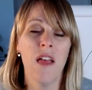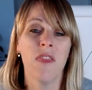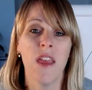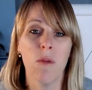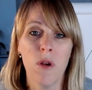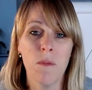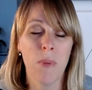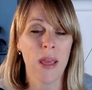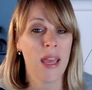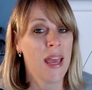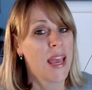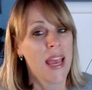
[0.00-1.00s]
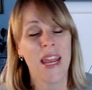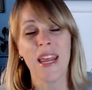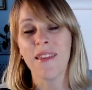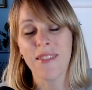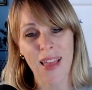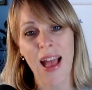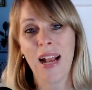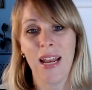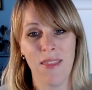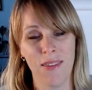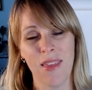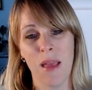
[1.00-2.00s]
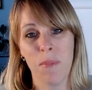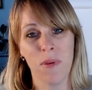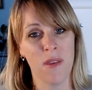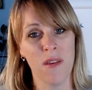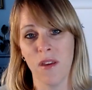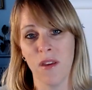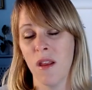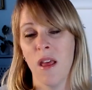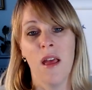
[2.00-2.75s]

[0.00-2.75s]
They wouldn't be in exactly the same position